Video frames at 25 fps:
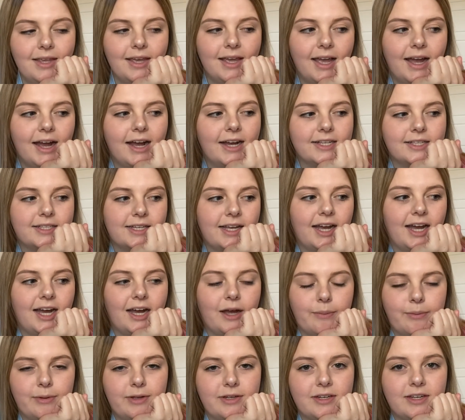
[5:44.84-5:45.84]
as it
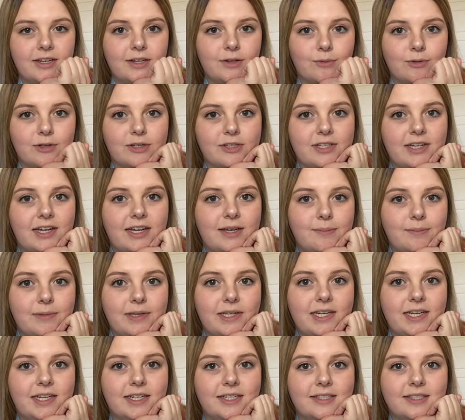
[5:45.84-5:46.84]
happened in real time,
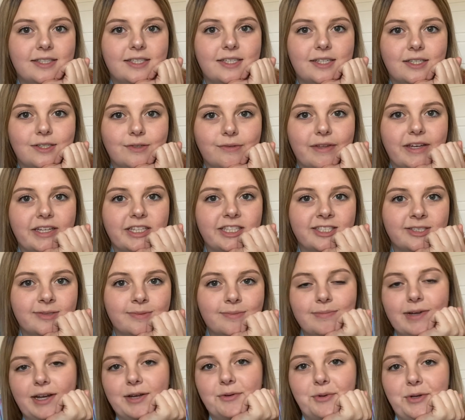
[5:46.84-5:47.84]
because you know
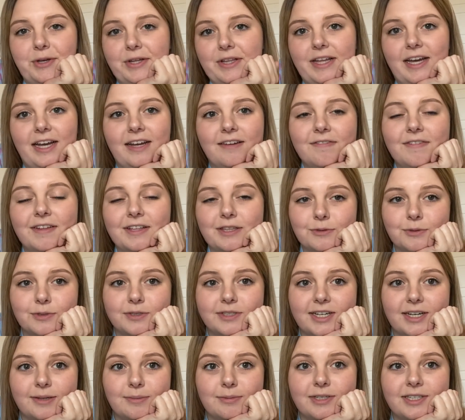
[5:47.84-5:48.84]
that's my real life, that's what's
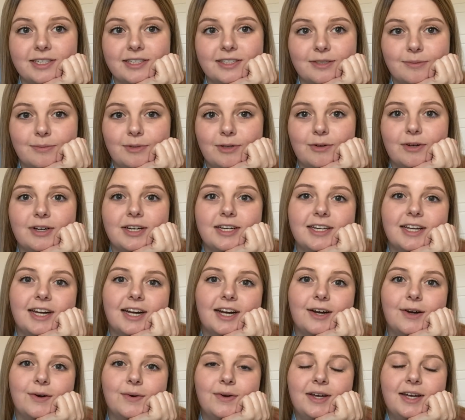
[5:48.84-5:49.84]
happening to me right
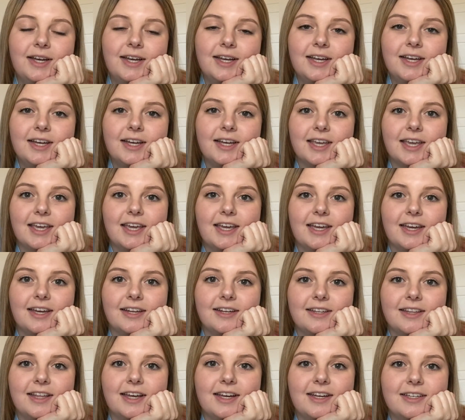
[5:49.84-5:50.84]
now,
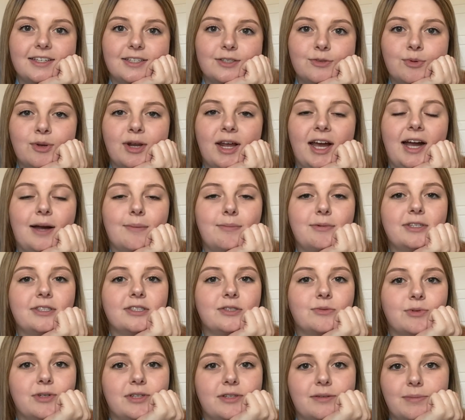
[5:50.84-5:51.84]
and that is what
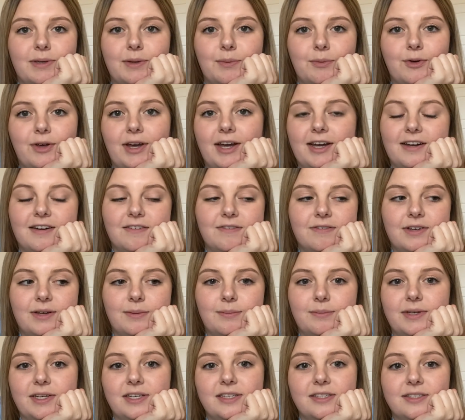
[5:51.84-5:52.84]
happens when people have a
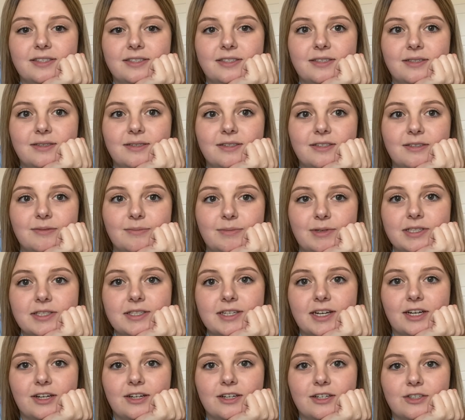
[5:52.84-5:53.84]
missed
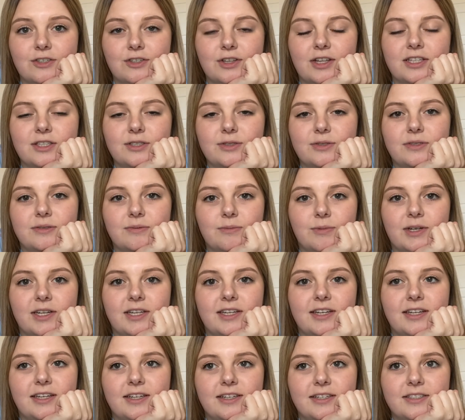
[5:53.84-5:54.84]
miscarriage. That's what
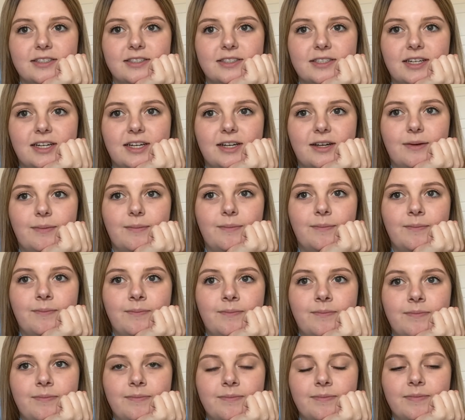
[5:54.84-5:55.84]
it is. Um,
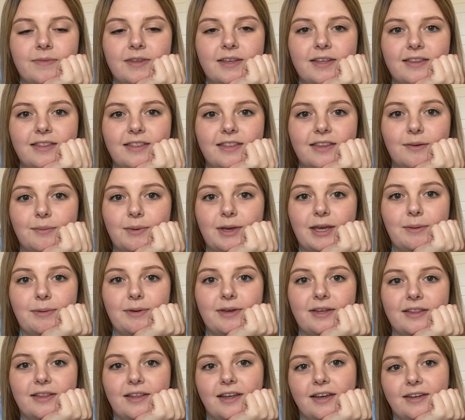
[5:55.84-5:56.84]
the
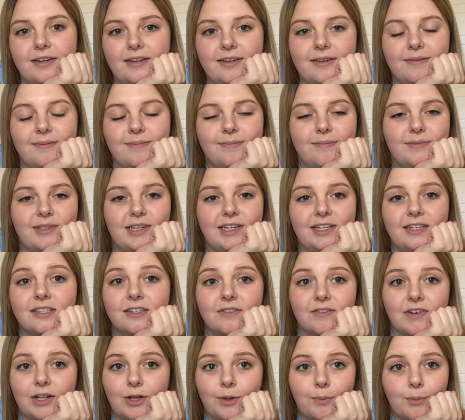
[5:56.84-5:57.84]
baby like didn't
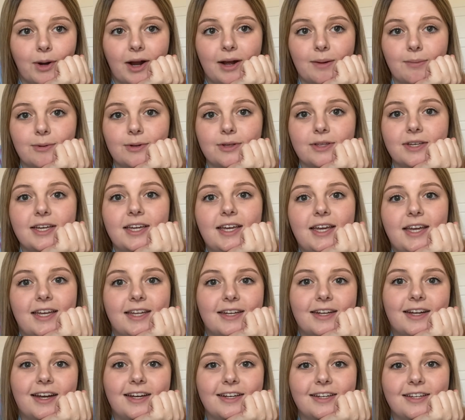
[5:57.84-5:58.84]
develop properly,
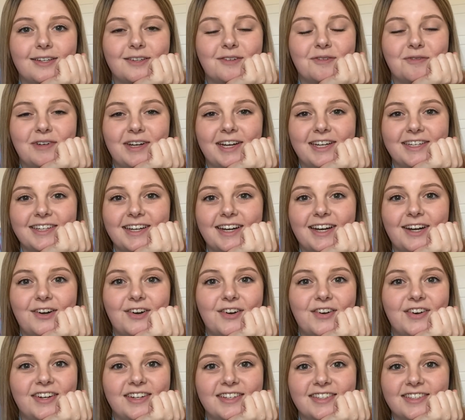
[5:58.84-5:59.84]
and I didn't find
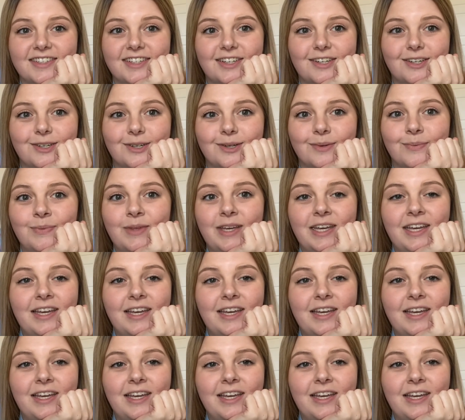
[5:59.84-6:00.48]
out until